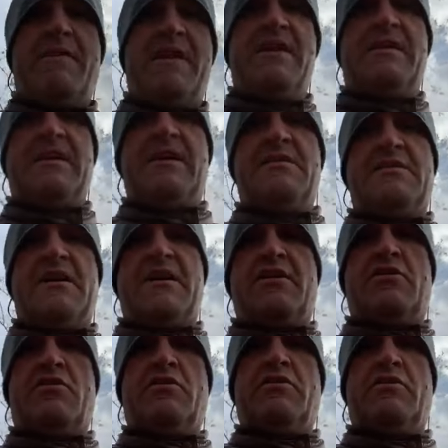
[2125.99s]
my case, I
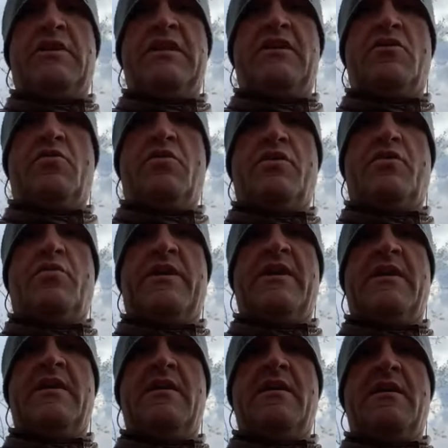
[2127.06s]
call it ego
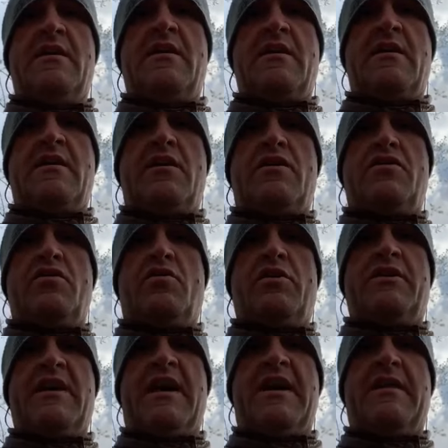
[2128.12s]
growing,
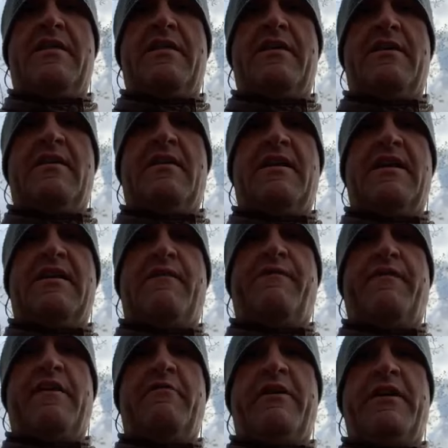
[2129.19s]
not death, like a
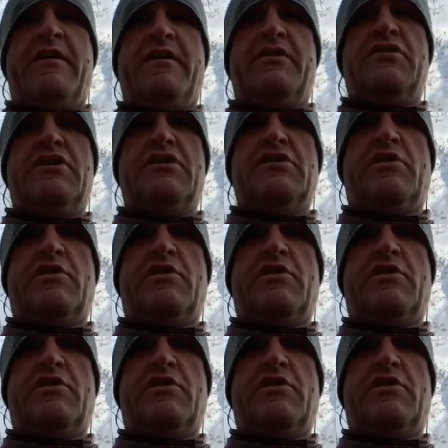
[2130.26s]
flower. She's